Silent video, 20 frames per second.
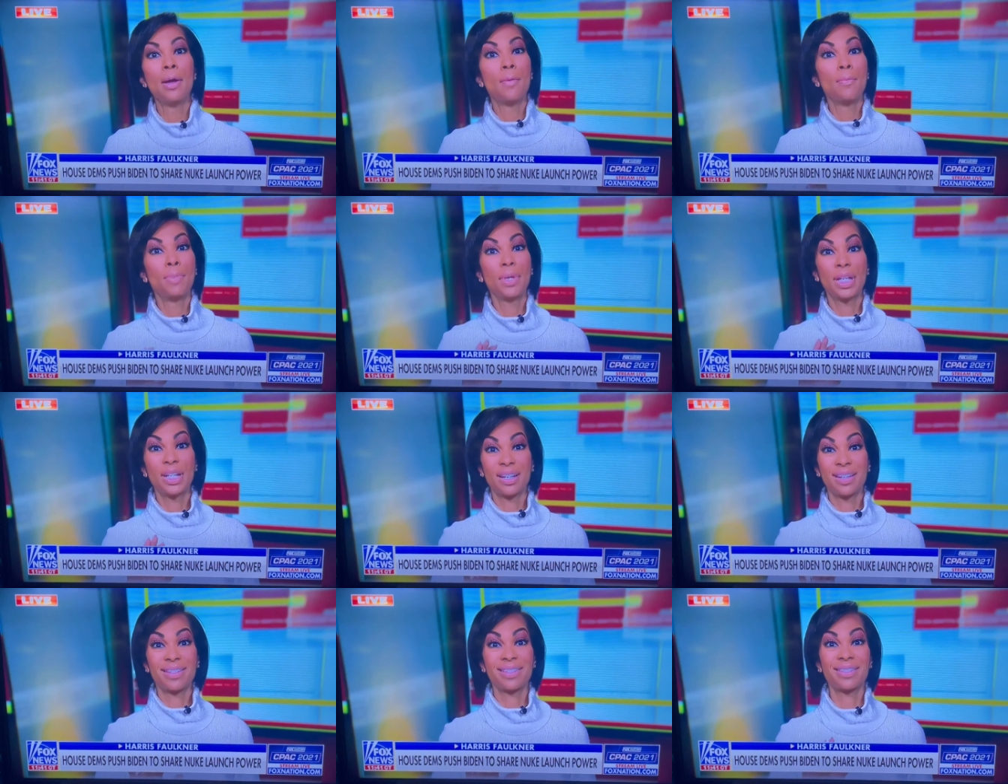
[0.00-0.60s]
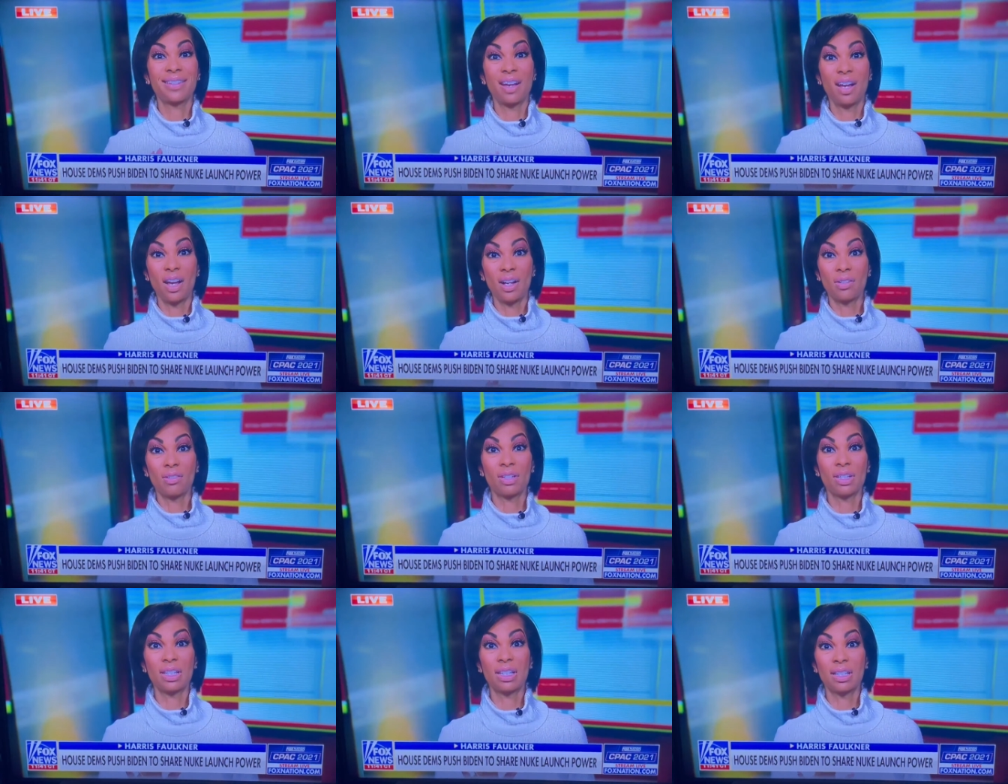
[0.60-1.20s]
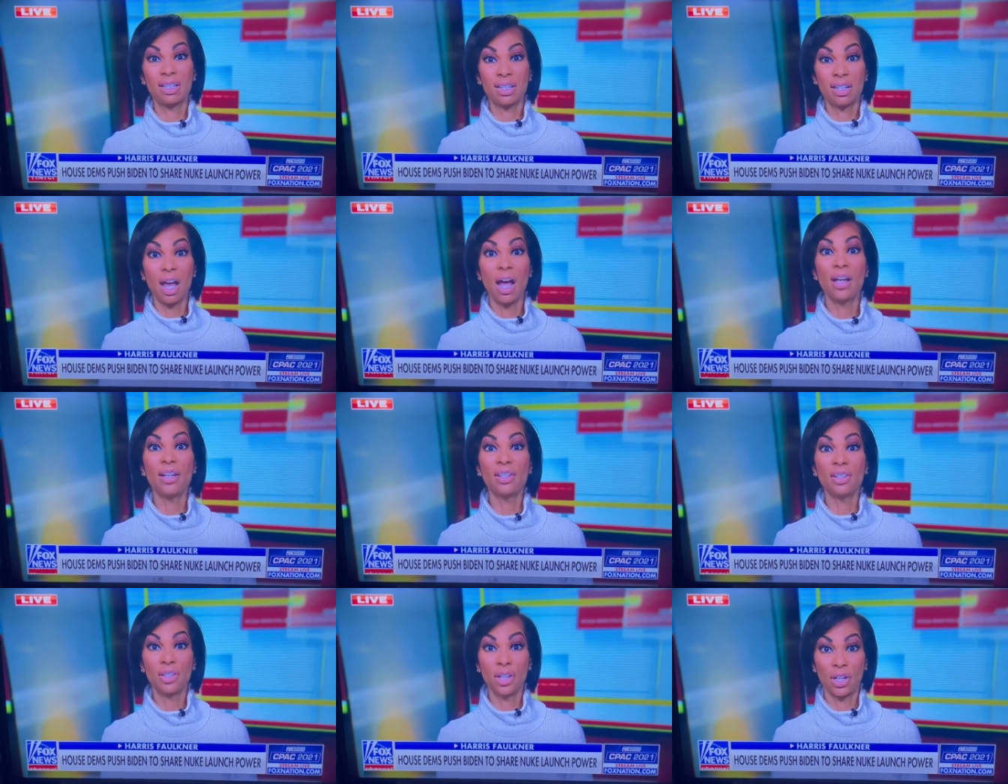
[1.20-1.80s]
because Congress has
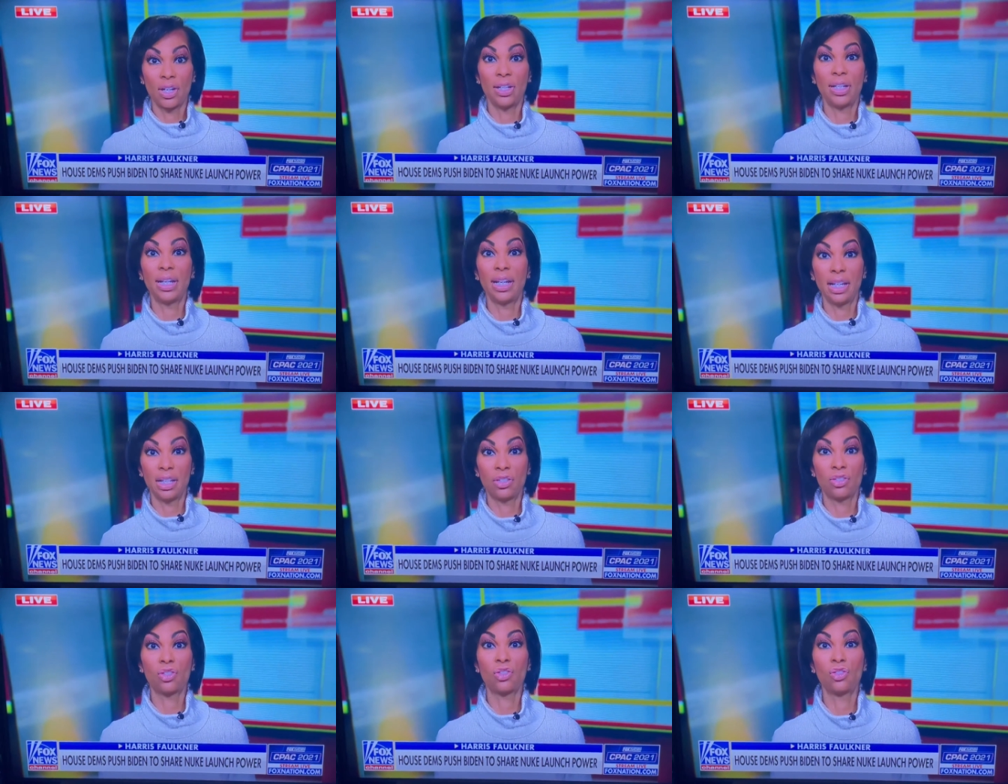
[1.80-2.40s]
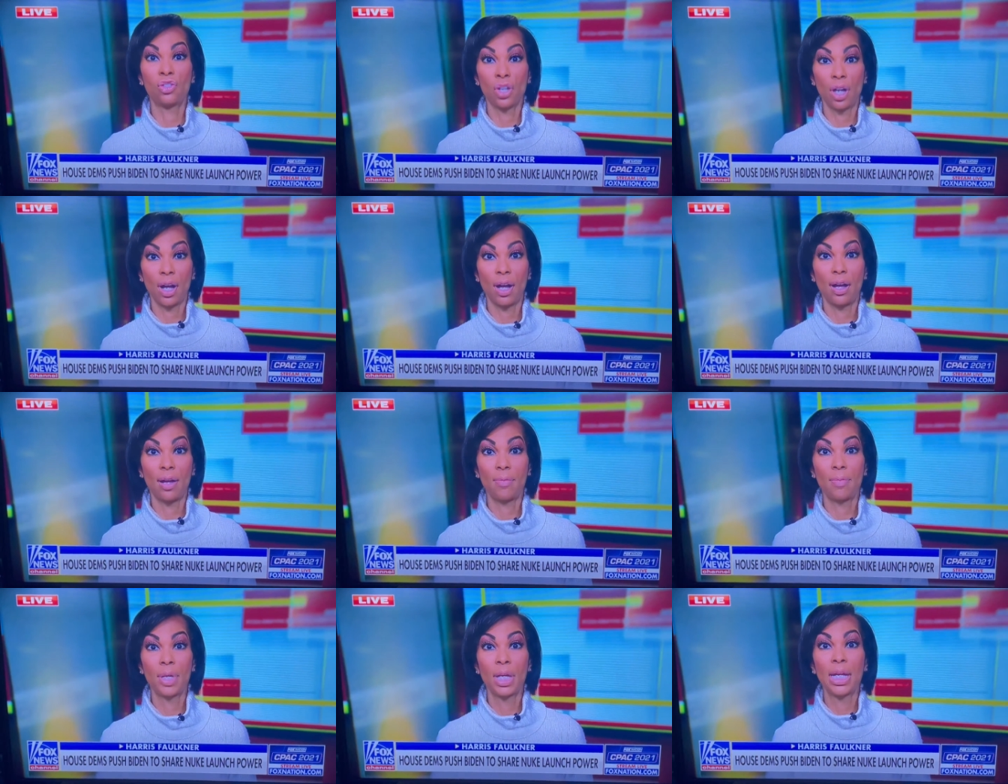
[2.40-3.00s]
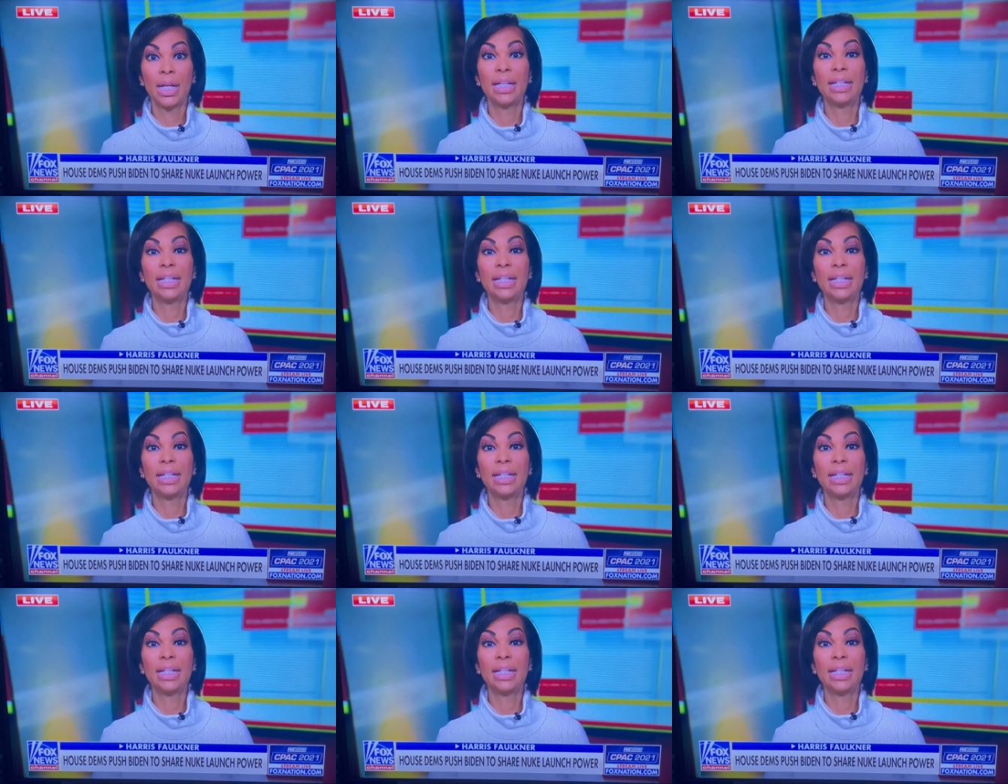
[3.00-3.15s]
not done its job